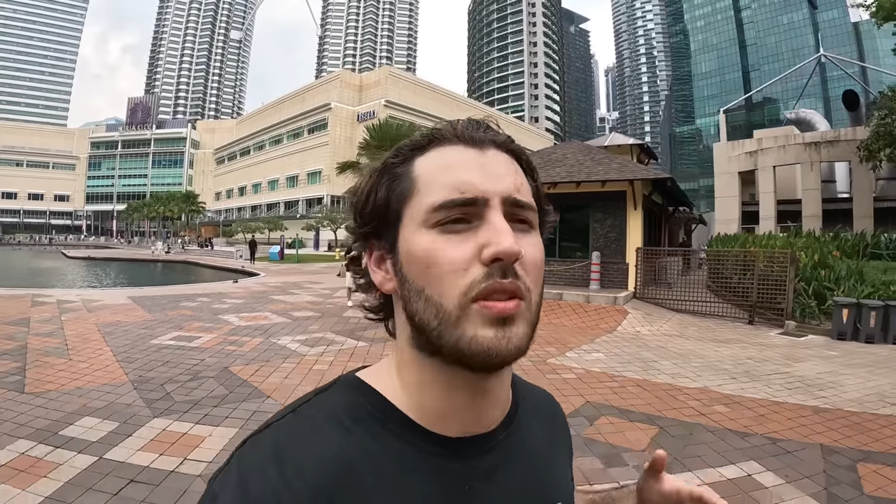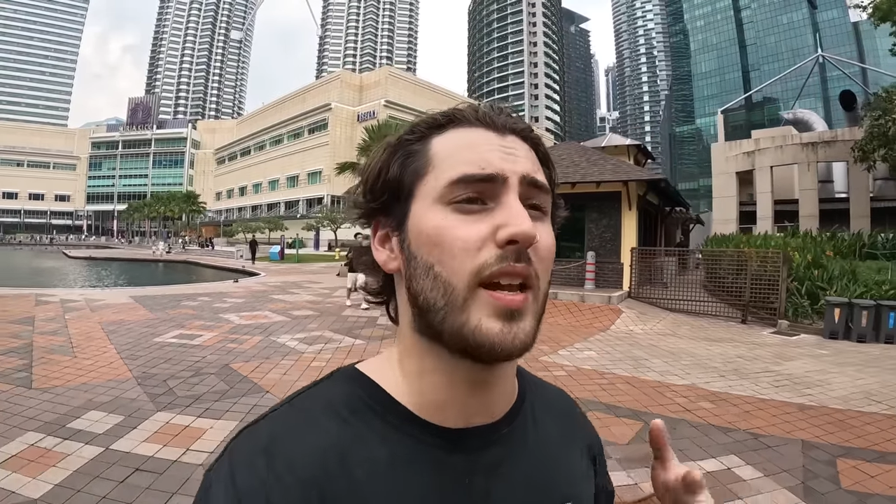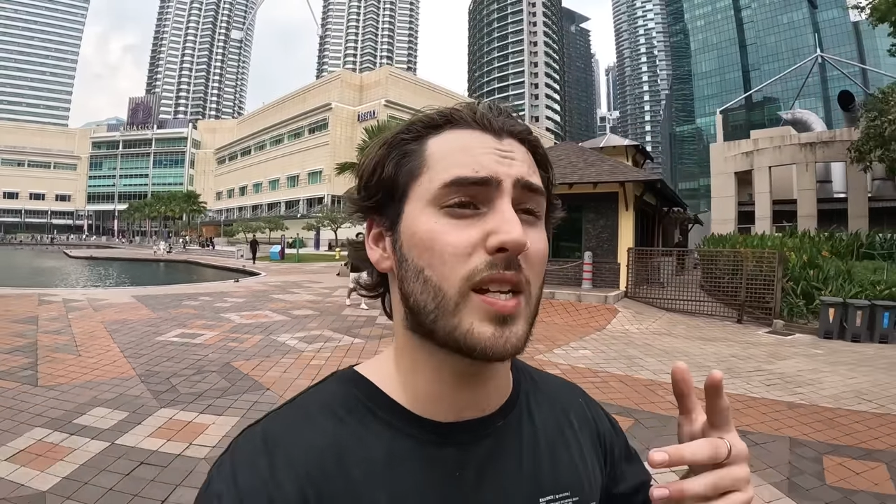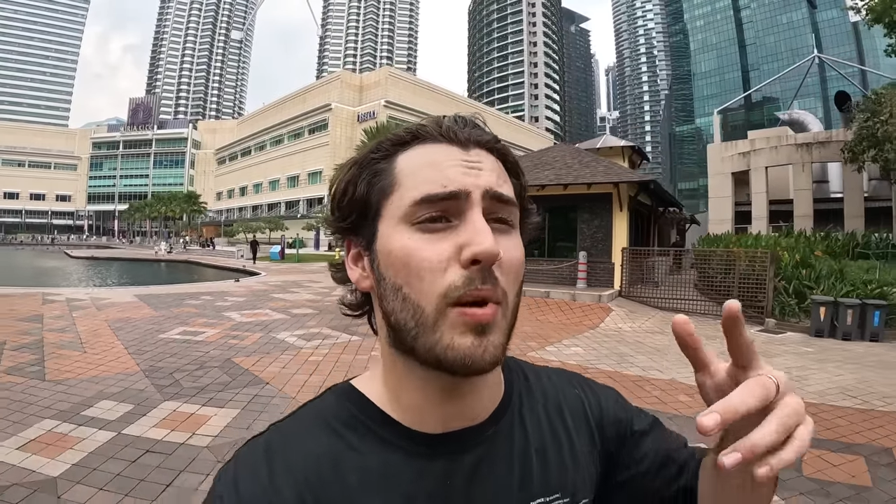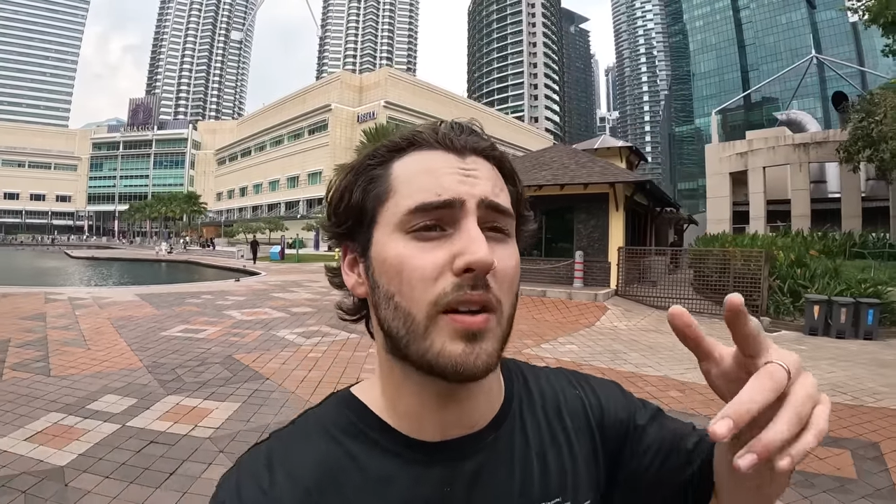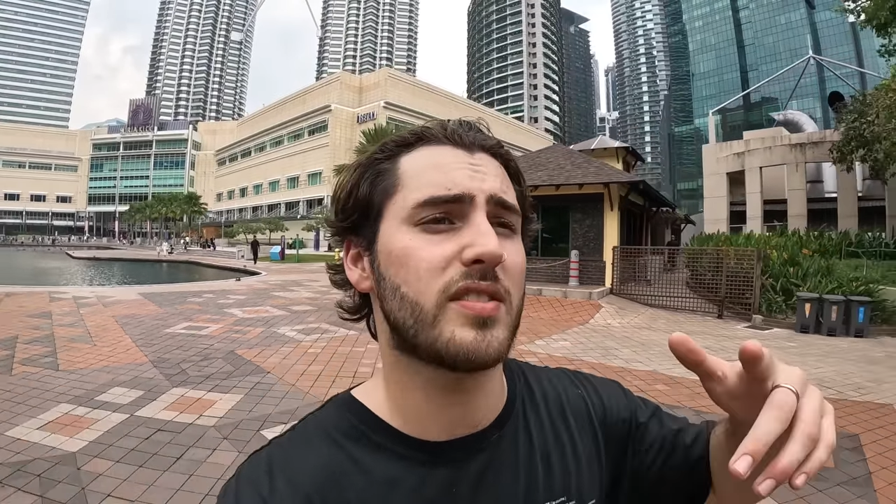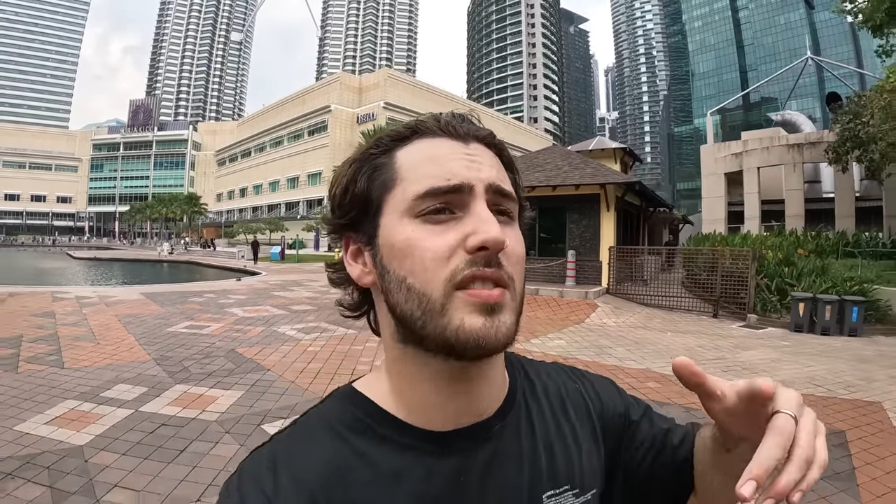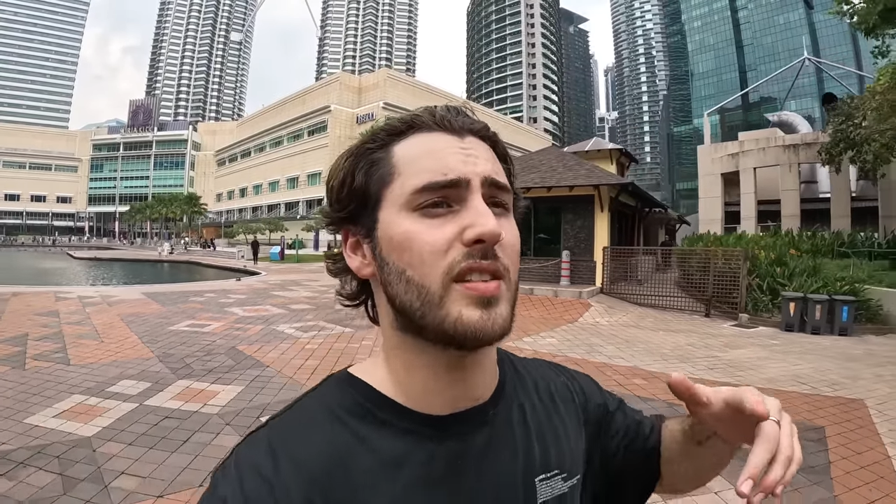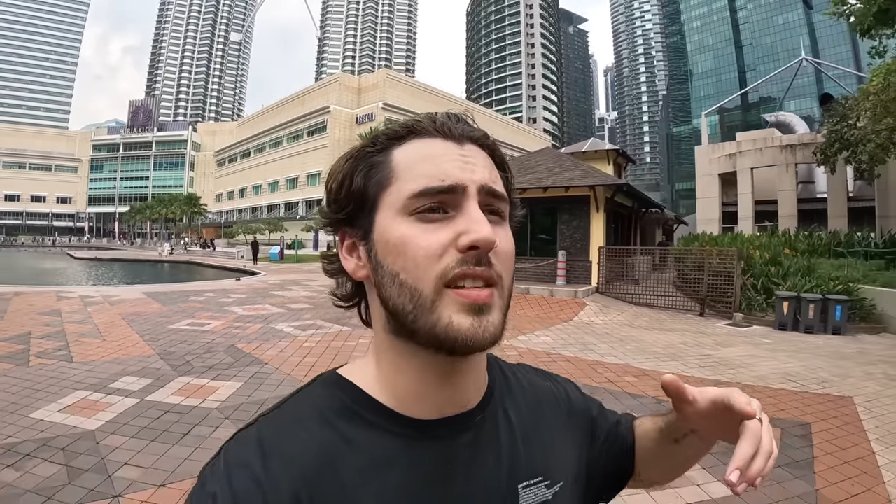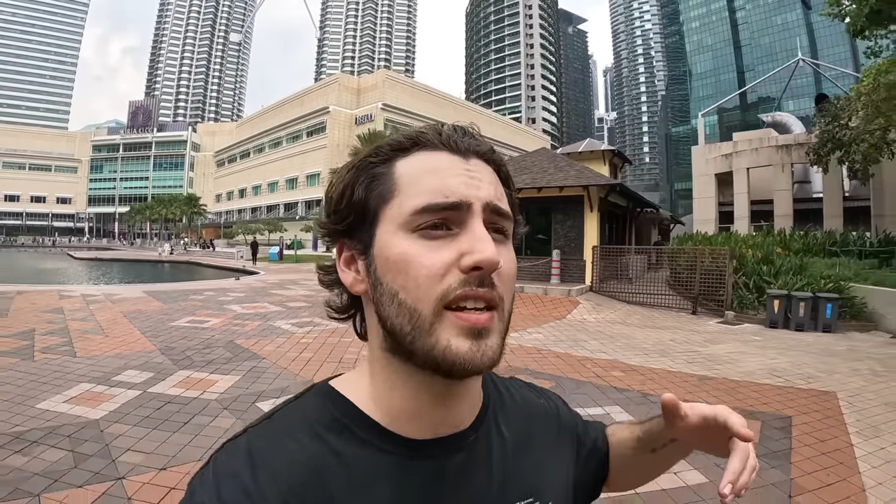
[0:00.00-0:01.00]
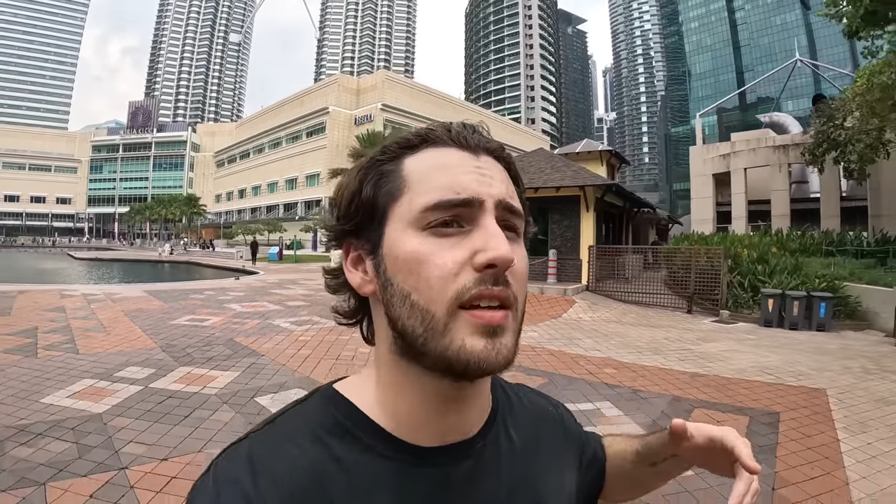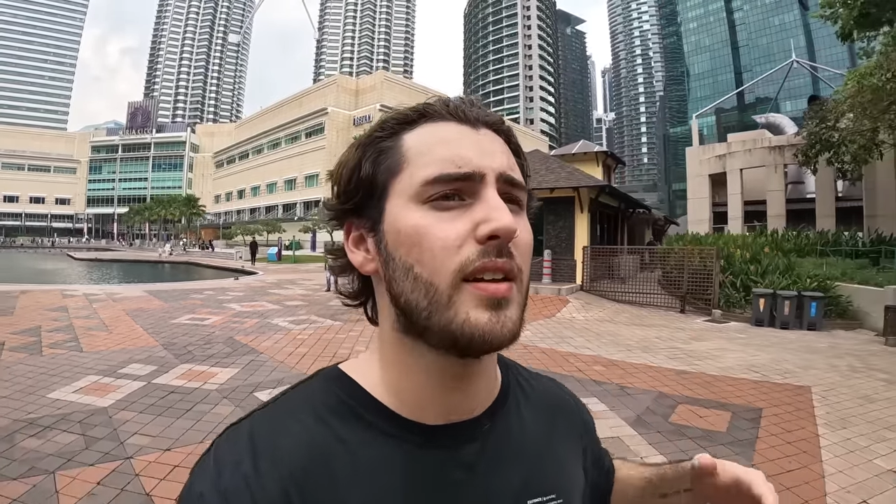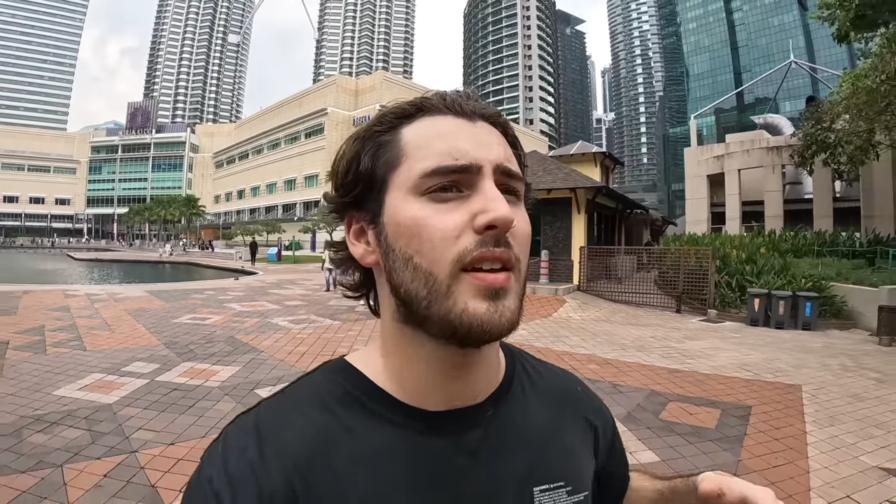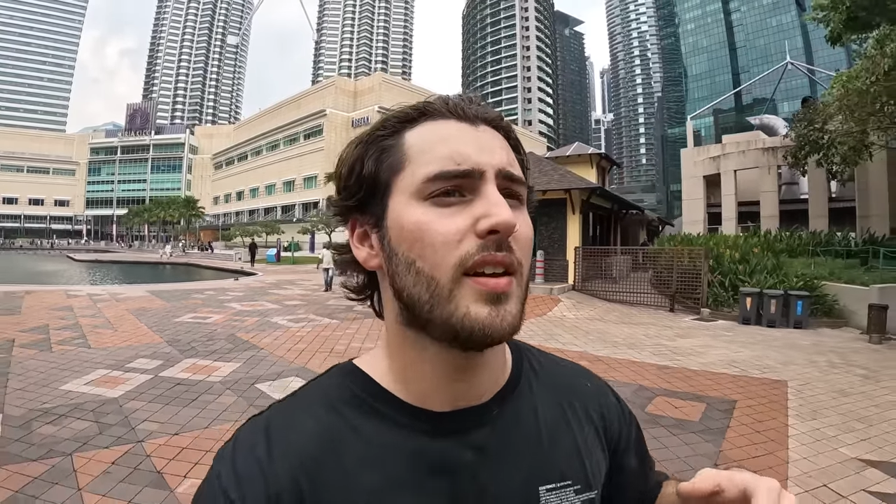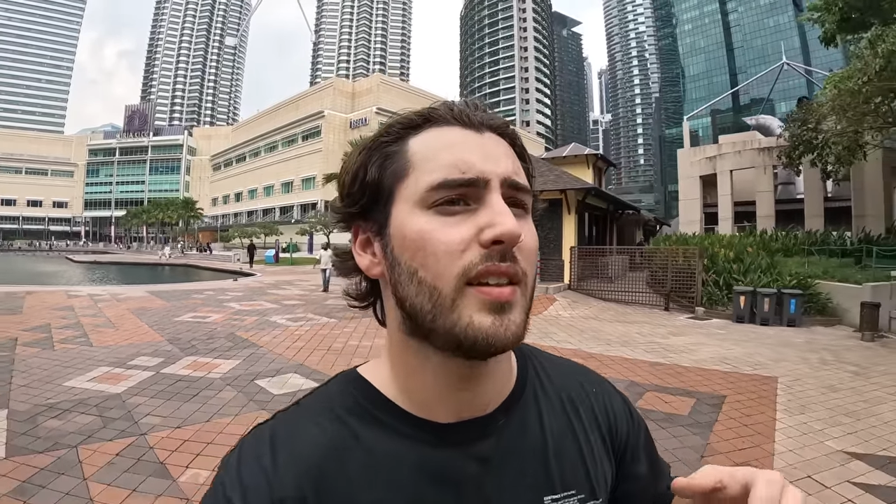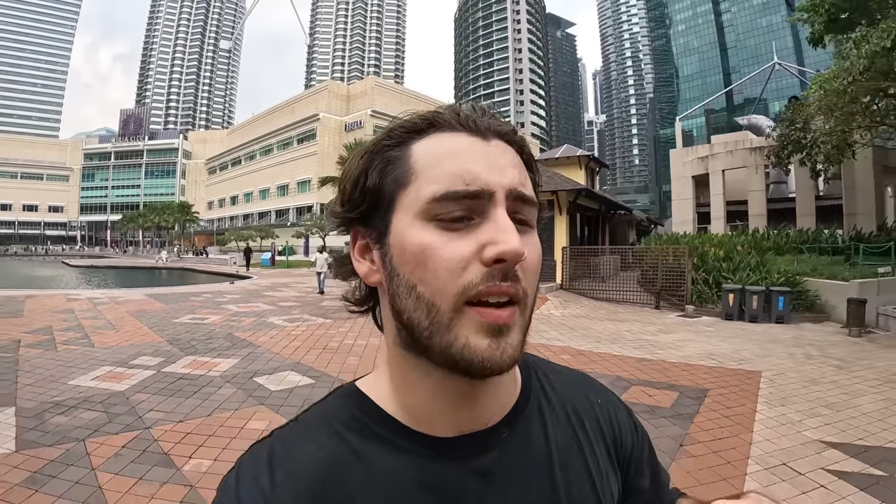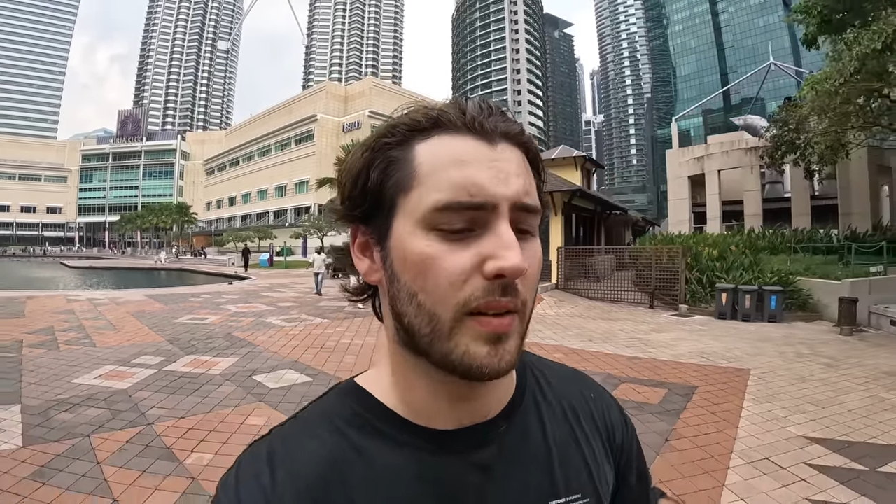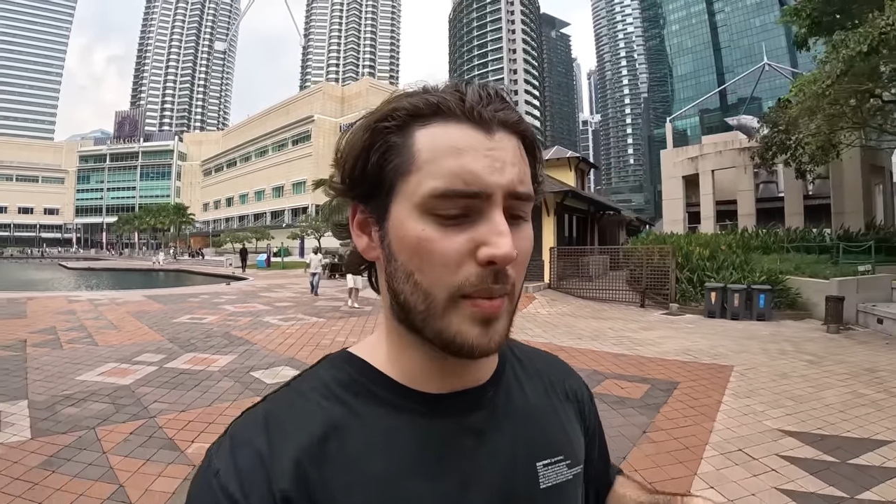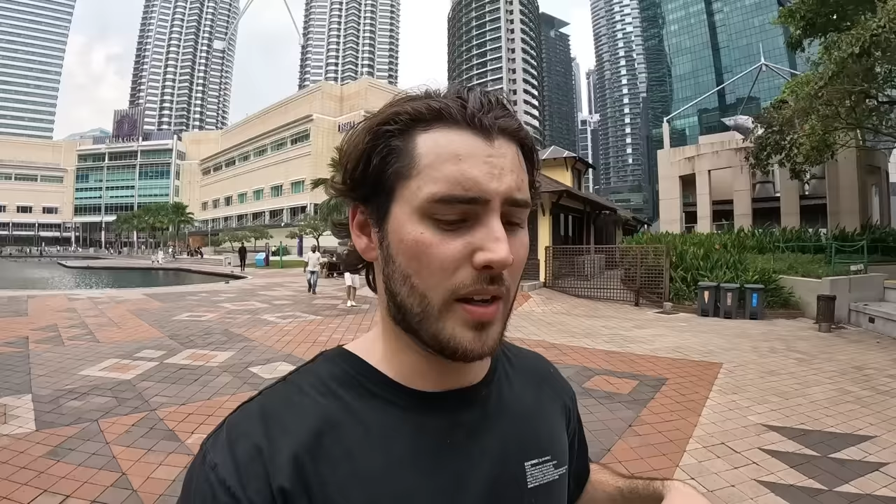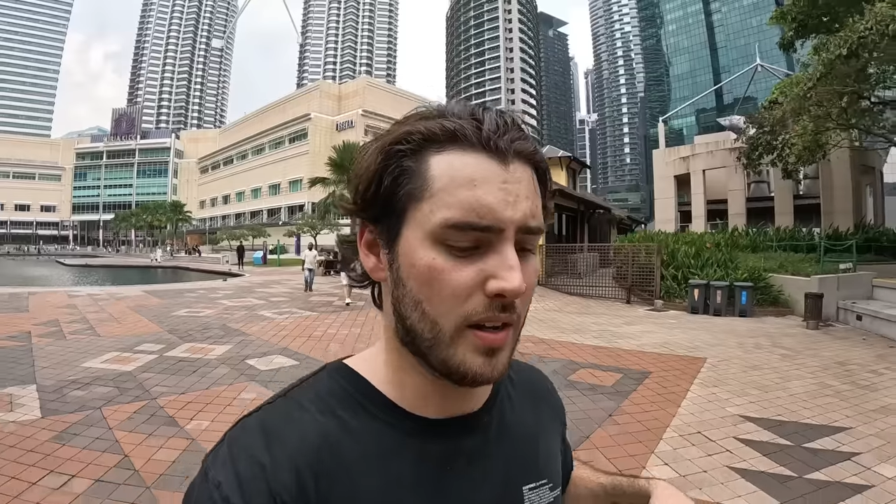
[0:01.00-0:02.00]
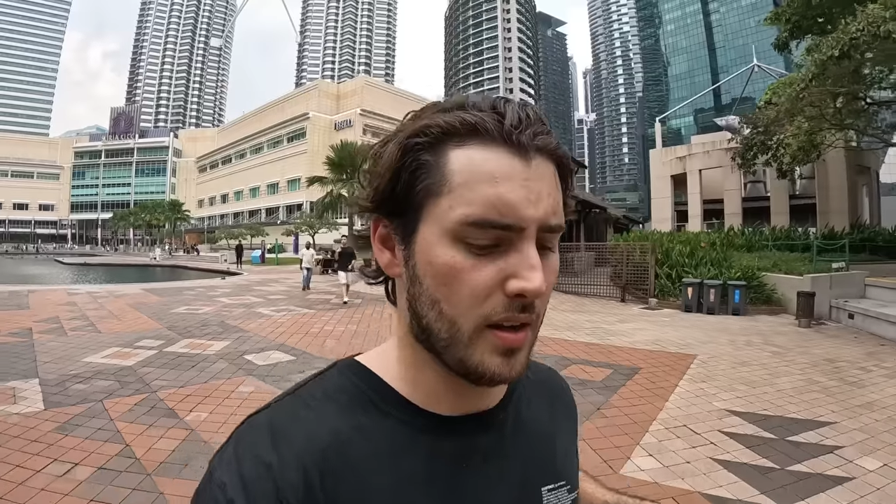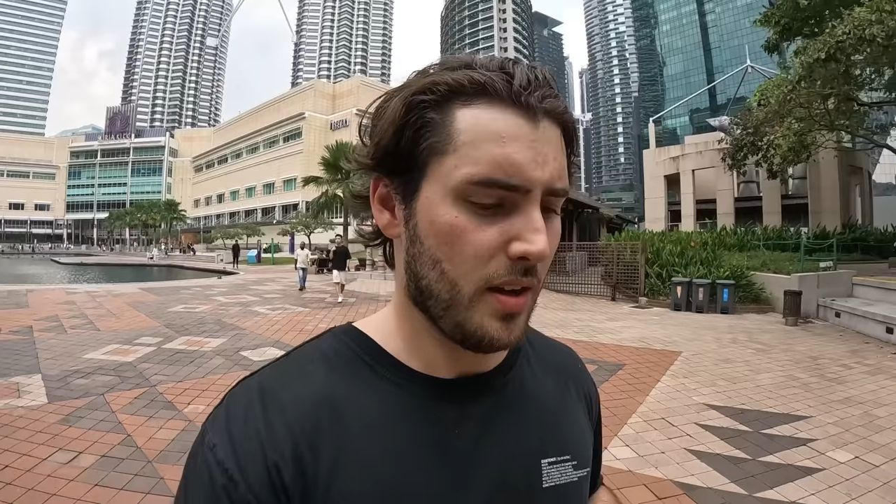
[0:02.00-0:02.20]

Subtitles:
the next part of the city that I'm going to be